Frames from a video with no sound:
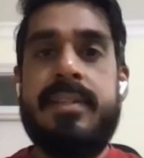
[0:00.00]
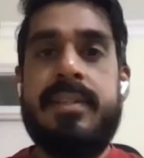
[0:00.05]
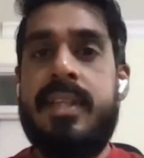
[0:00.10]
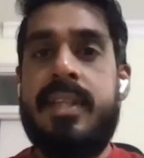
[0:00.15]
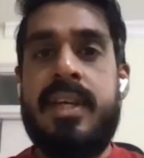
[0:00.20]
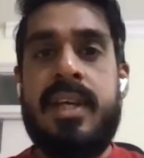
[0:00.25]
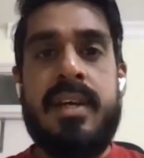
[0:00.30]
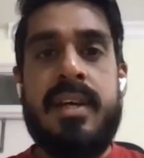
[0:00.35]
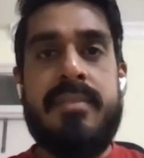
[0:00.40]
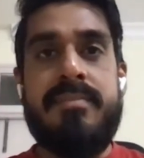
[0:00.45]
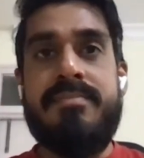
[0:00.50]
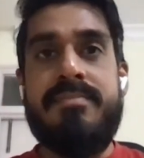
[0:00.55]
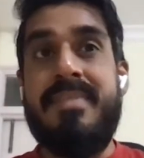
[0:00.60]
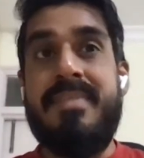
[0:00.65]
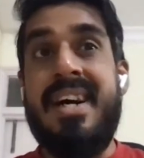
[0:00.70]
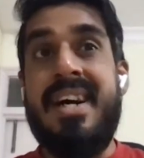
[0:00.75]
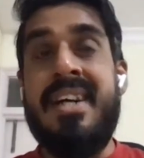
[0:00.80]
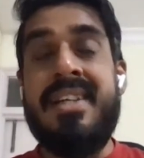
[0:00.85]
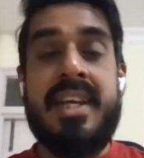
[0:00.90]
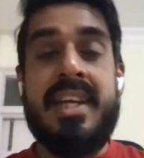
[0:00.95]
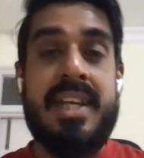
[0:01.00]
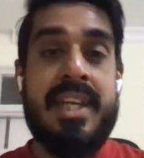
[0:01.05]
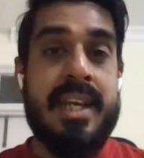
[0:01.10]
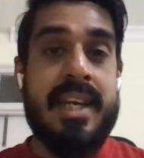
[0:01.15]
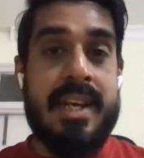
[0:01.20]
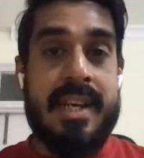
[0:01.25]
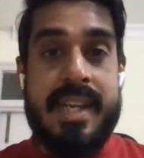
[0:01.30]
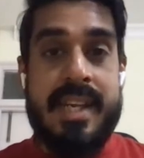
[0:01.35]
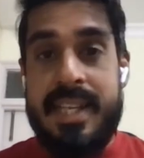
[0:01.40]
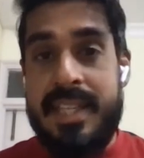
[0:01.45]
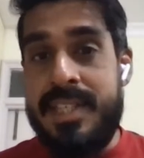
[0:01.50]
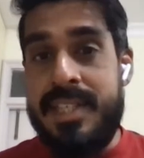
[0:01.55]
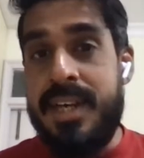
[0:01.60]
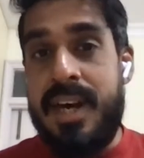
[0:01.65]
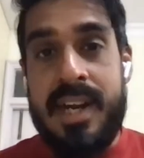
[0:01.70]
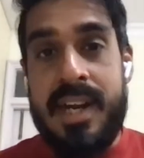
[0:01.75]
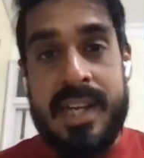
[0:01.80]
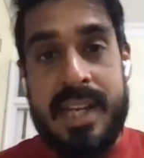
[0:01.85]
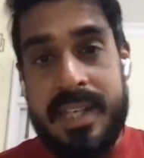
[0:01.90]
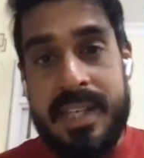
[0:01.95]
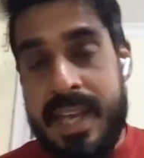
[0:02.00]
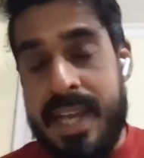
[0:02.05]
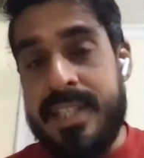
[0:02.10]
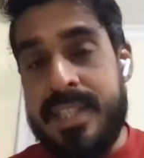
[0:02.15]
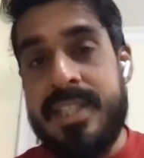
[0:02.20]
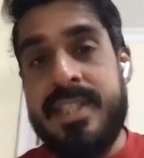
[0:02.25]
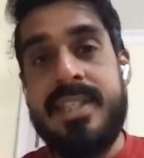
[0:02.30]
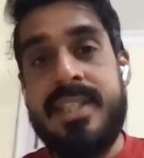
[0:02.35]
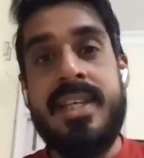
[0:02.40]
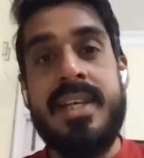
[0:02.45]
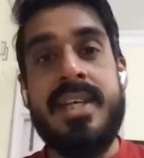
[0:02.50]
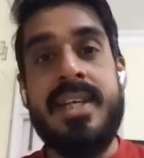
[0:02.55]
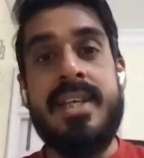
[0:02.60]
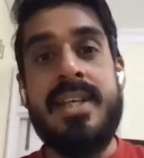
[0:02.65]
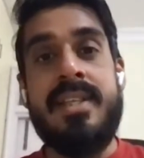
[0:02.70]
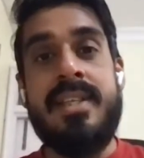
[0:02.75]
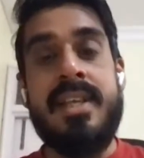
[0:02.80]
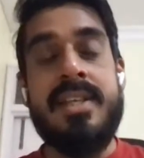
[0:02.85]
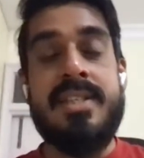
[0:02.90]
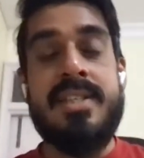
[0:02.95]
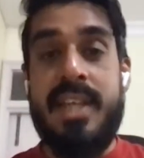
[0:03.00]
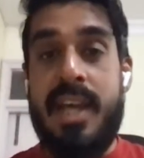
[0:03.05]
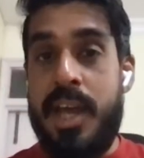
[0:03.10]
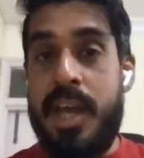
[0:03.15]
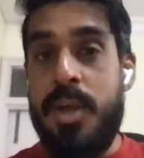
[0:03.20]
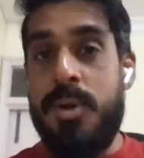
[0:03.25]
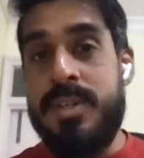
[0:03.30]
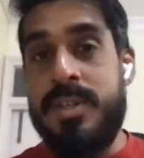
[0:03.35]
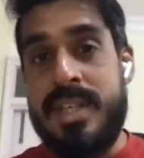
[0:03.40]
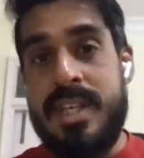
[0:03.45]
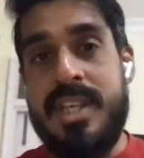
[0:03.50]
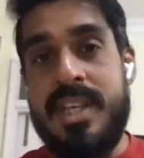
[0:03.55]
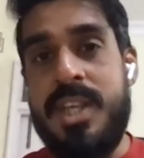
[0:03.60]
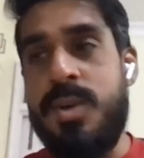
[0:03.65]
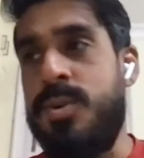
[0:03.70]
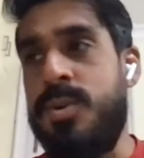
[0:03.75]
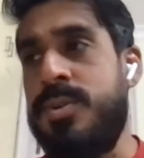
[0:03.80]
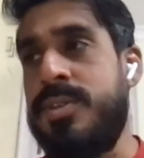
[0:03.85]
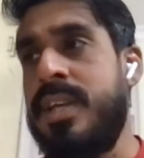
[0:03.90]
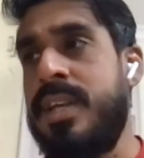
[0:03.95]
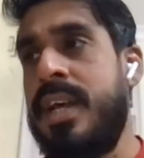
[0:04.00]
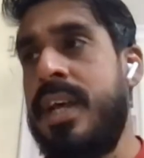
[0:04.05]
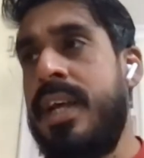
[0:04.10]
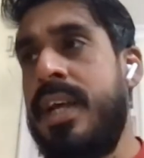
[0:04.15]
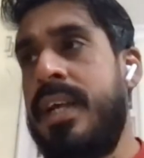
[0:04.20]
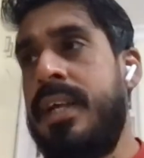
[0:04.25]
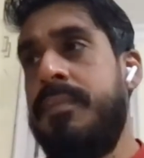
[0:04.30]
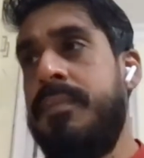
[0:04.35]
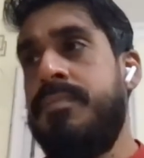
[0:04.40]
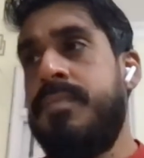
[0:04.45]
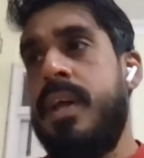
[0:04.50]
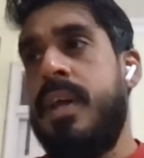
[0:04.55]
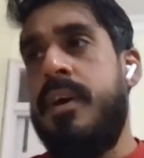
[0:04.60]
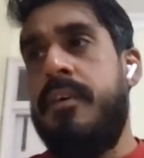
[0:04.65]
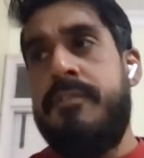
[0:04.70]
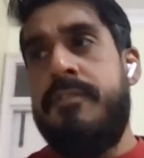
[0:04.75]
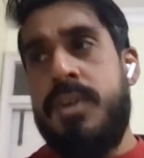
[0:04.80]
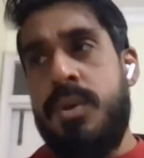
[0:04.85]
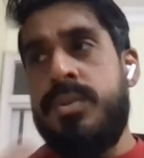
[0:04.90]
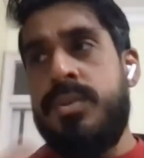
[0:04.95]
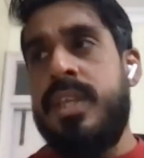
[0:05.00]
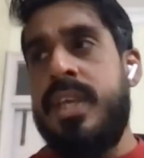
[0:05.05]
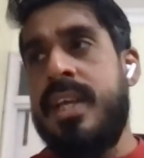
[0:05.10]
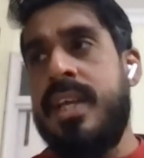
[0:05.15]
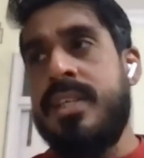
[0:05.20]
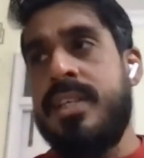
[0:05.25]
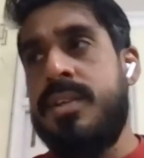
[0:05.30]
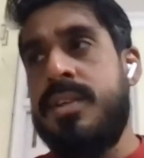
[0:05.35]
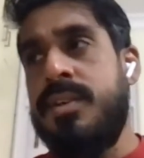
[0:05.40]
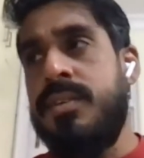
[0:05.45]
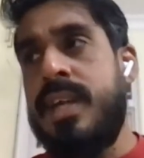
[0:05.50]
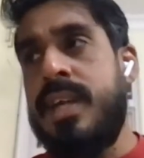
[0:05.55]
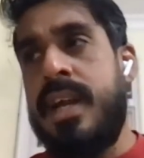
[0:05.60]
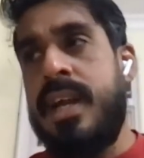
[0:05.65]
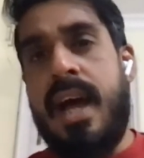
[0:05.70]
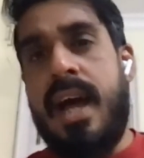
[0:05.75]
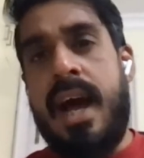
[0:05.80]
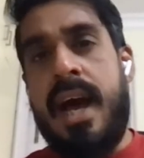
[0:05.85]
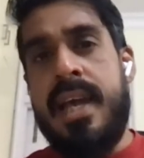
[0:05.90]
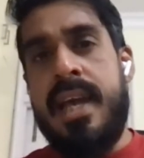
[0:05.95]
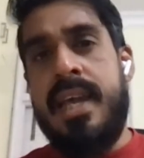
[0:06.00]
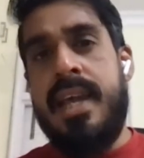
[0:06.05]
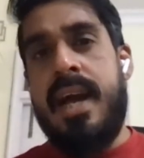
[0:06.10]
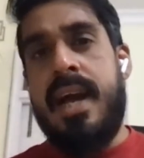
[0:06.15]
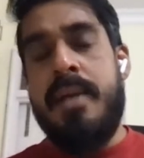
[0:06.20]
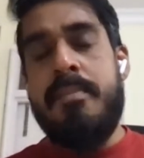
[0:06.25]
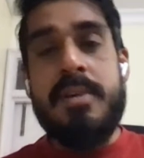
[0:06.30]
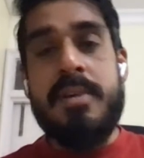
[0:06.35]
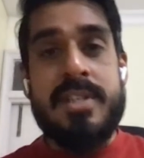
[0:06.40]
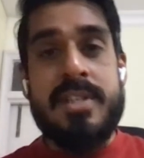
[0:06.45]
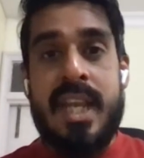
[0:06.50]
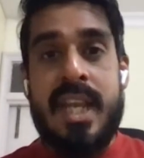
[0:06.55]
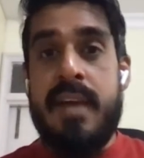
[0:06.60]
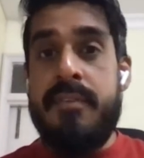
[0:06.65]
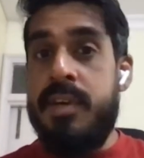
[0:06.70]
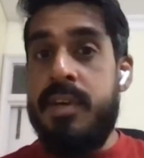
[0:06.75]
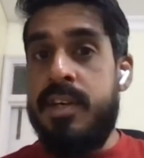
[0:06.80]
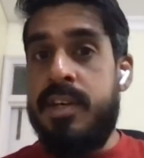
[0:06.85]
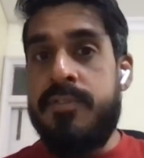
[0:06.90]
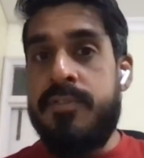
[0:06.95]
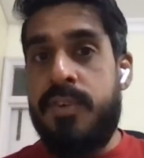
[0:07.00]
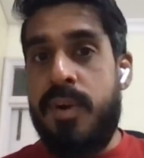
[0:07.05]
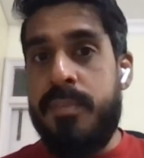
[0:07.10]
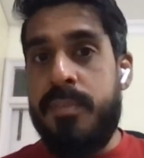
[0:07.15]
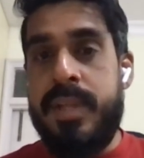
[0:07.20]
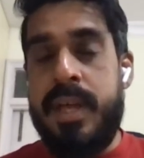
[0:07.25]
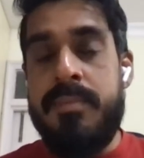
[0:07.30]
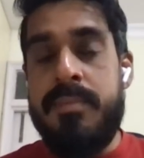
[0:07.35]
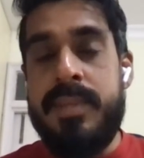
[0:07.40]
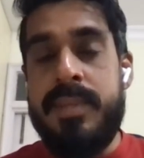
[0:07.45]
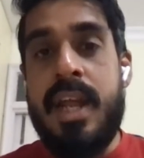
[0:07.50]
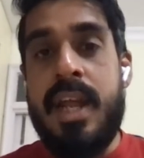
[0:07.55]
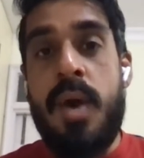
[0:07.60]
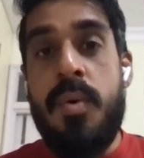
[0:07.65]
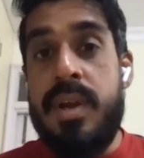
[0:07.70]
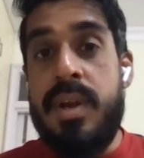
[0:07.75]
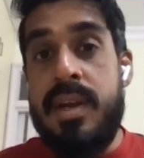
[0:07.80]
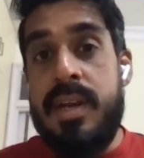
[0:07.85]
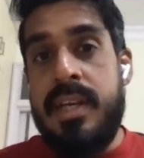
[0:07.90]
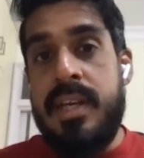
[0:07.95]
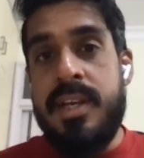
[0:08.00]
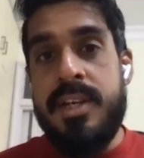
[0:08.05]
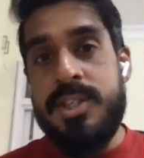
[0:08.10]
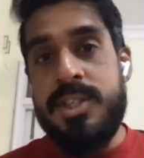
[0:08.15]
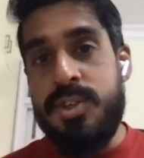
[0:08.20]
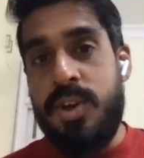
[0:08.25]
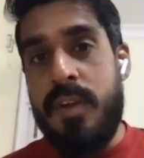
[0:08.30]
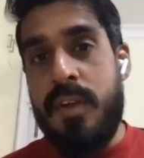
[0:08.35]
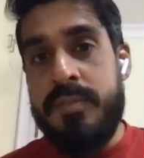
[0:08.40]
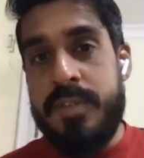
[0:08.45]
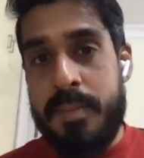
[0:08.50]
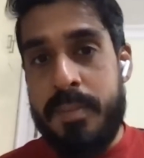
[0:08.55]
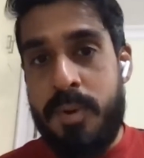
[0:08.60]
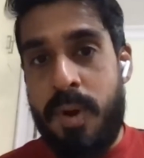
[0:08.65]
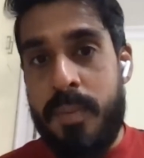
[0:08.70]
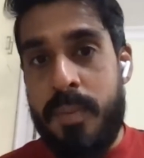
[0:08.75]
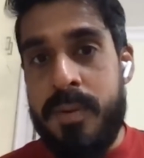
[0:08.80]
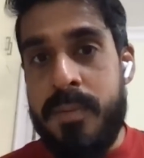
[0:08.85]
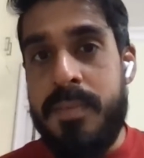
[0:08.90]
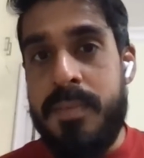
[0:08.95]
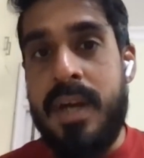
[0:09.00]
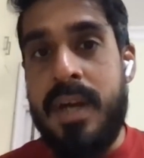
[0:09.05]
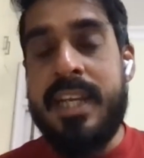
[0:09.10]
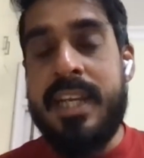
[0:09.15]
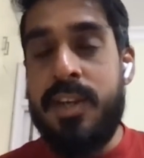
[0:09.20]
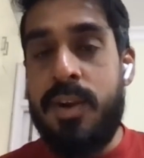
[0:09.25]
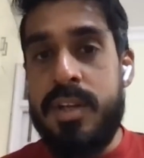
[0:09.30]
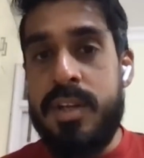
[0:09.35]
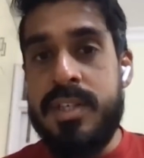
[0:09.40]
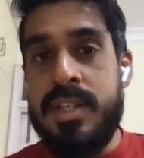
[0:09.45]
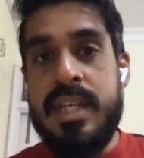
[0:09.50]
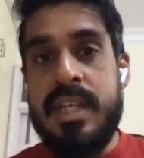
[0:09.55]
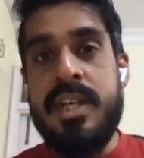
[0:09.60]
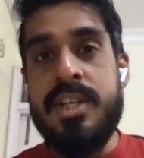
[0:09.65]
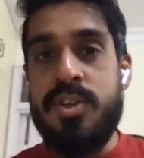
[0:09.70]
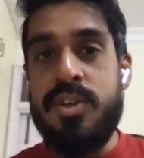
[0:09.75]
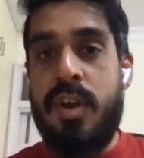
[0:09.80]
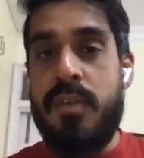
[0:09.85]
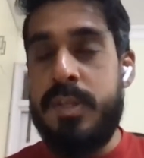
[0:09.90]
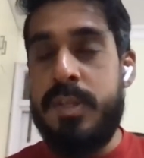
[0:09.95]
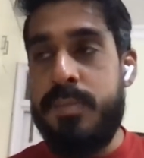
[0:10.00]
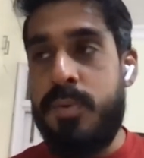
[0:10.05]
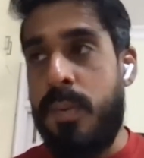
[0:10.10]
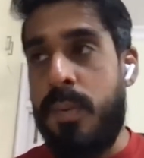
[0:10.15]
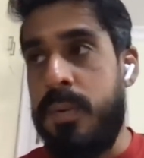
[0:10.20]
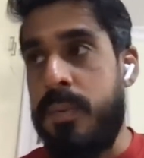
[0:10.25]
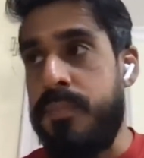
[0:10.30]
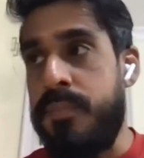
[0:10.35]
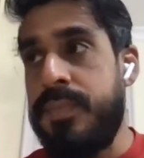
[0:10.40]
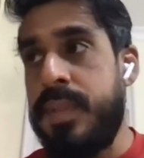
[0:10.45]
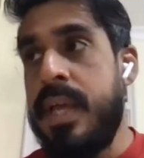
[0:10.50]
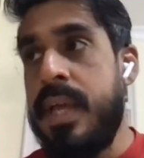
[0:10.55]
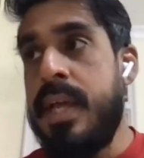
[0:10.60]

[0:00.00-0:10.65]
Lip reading: The technical leads, architects, the CIOs, CTOs, a few things that I personally have learned from them, that how a leader solves a problem, a technology leader solves the problem.